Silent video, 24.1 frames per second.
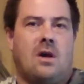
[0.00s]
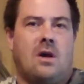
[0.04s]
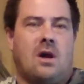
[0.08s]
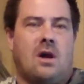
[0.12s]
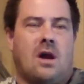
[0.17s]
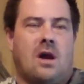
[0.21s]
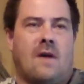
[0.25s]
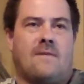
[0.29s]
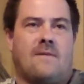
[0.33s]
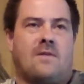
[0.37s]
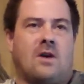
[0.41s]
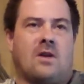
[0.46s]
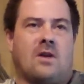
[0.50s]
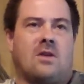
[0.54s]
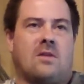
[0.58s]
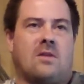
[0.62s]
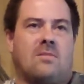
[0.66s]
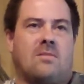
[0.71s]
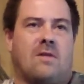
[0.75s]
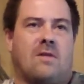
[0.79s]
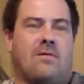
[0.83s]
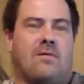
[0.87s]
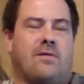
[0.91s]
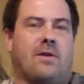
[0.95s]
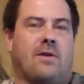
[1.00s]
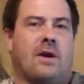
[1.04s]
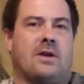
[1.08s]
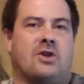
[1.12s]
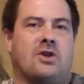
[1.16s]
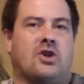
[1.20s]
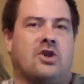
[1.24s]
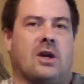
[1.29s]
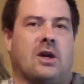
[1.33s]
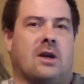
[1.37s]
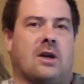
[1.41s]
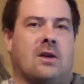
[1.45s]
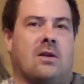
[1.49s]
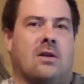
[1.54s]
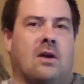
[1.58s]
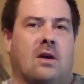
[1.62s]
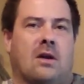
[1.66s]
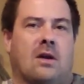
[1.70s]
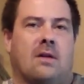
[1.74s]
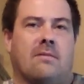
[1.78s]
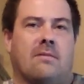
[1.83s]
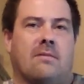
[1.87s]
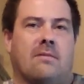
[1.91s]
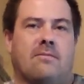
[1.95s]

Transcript: of nothing but fried chicken on it.